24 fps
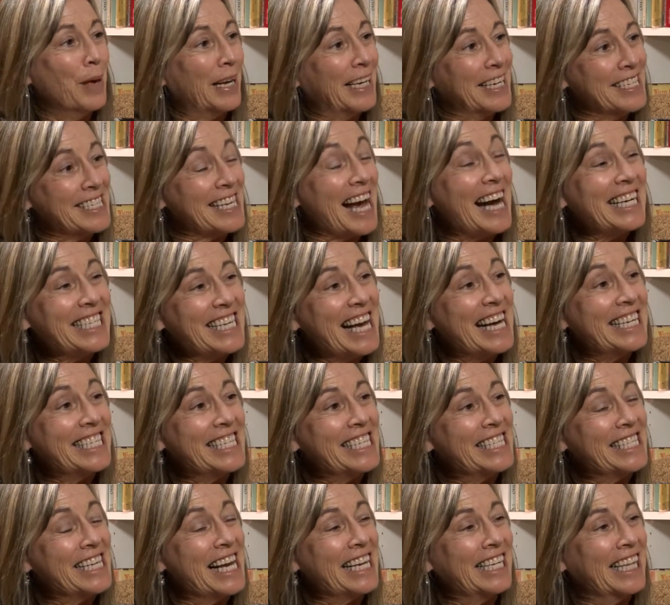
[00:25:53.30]
because I tend
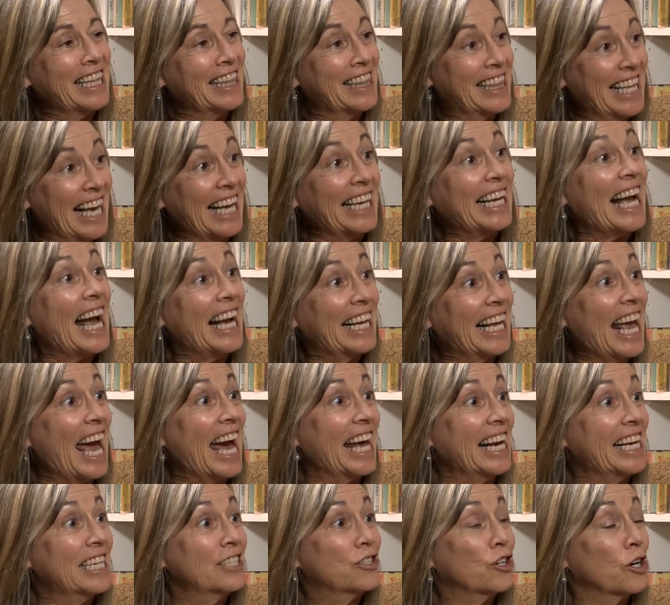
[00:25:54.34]
to think, think,
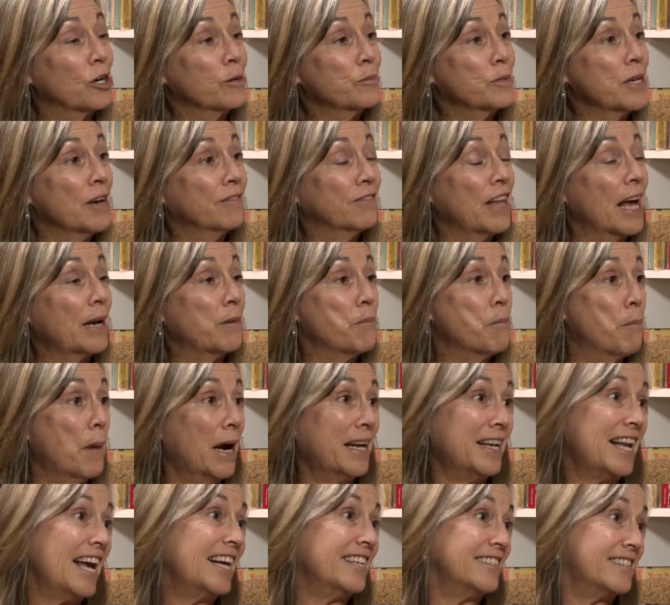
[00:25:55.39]
again in terms of like
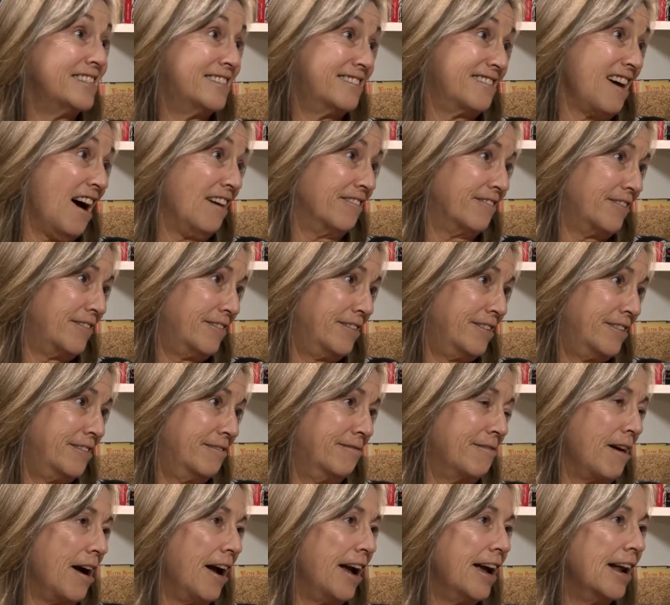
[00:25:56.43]
mundane stuff,
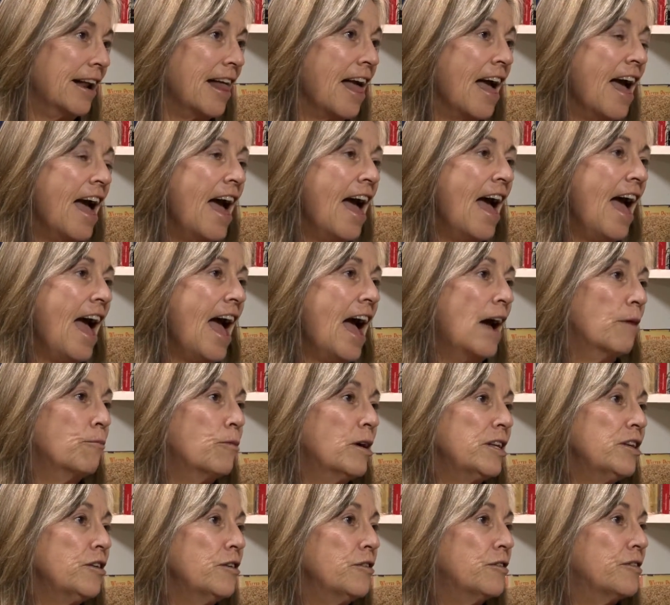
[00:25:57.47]
right? And
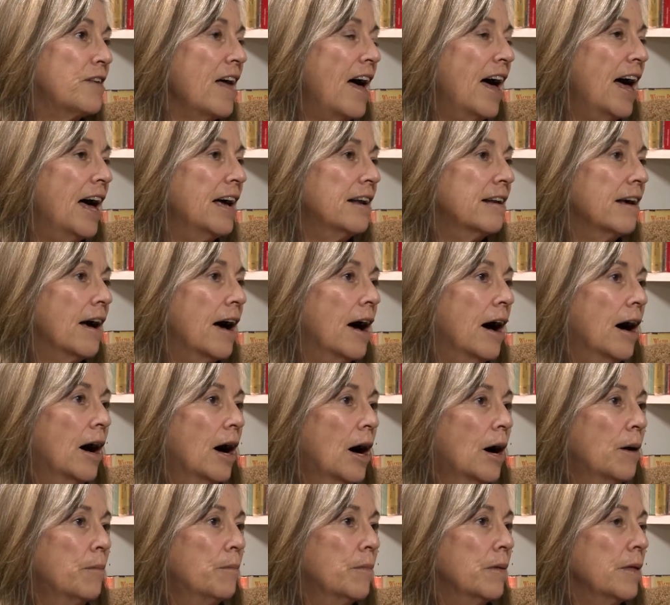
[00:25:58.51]
when you said,
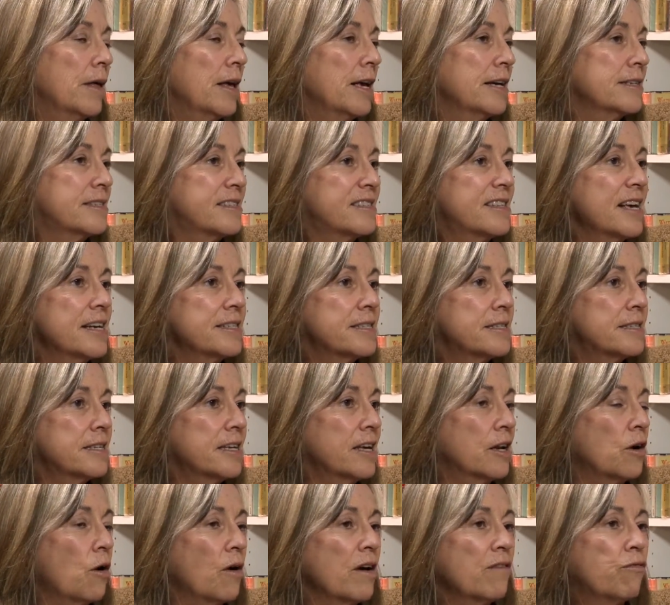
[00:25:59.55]
um, is this,
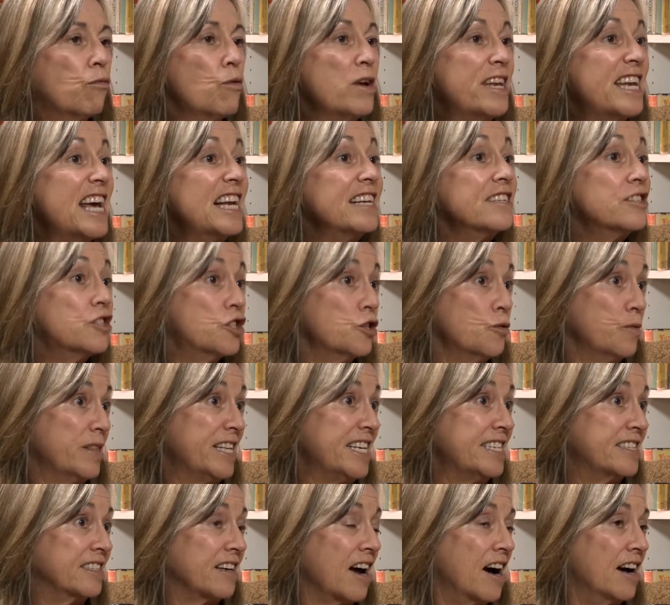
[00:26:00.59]
you know, if we didn't do
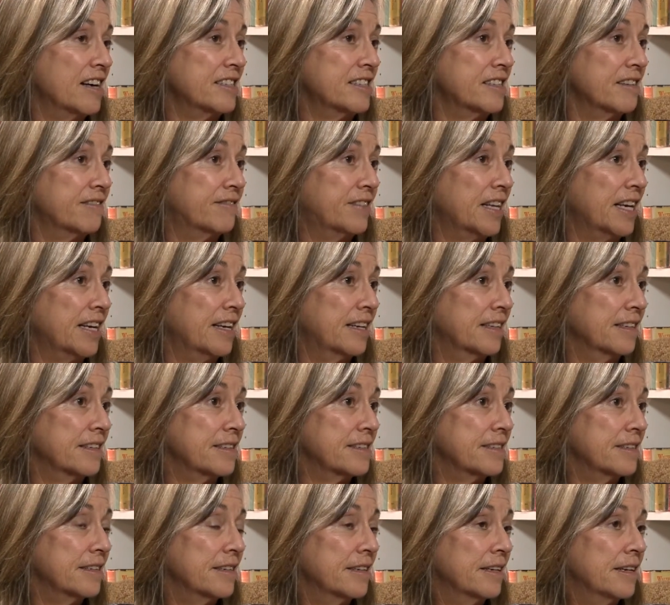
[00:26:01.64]
these kinds of
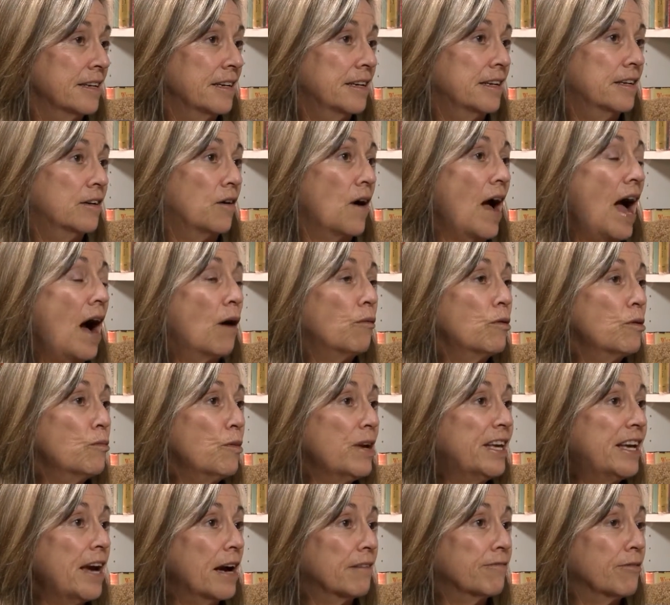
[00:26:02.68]
things, you know, how would
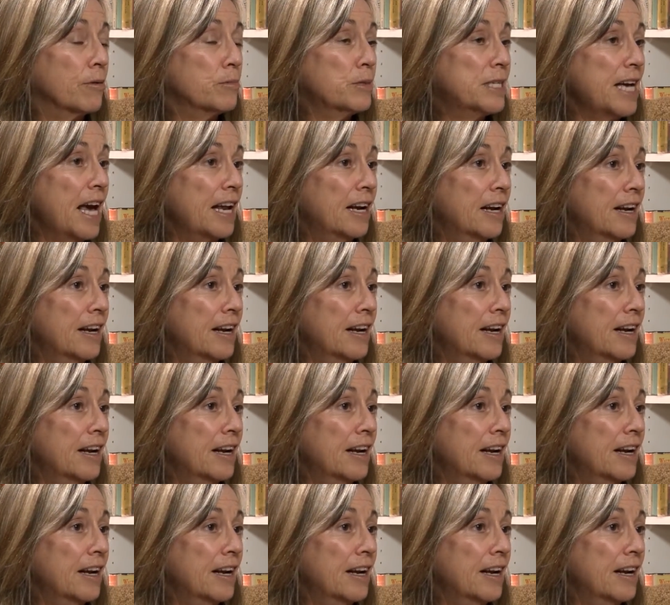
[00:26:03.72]
we get from day